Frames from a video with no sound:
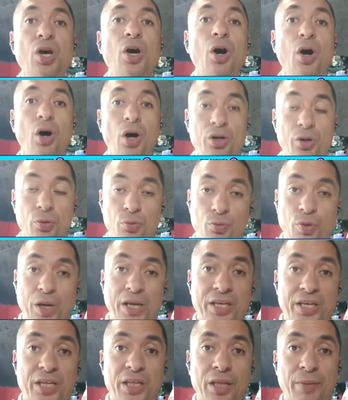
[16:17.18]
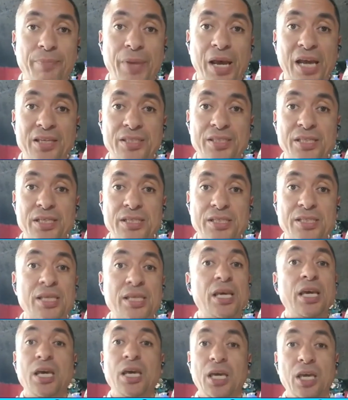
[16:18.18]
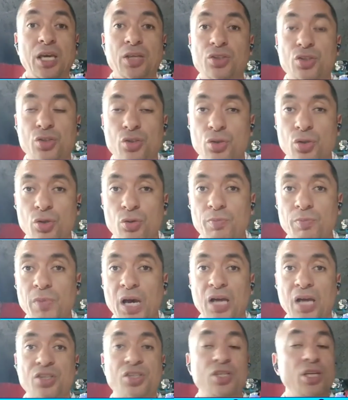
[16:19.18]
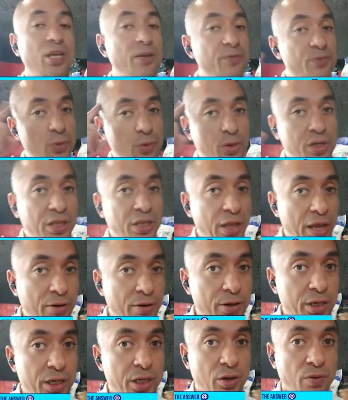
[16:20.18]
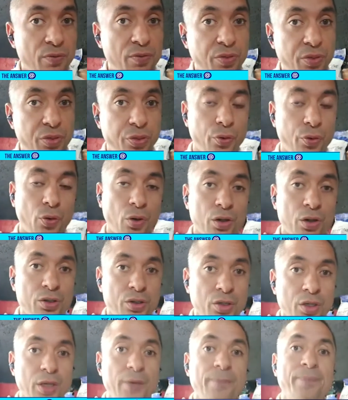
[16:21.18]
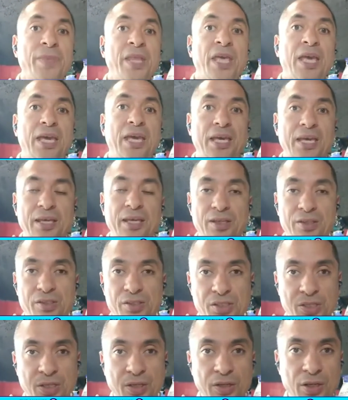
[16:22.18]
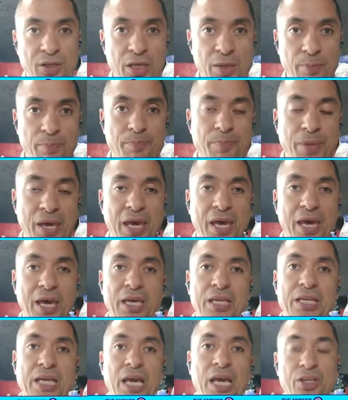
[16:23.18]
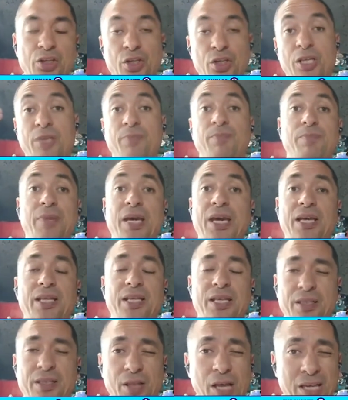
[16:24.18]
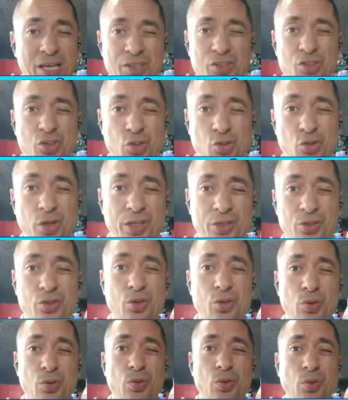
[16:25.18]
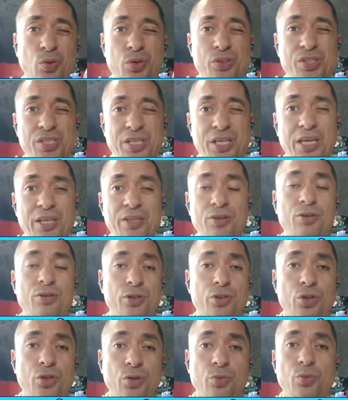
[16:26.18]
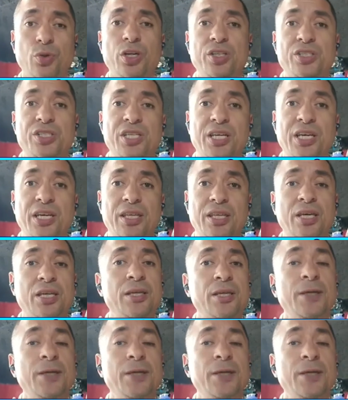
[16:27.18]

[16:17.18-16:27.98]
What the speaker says: on a regular basis, it's too much. If your clarity of thought is impaired and you can barely like string two thoughts together or two words together,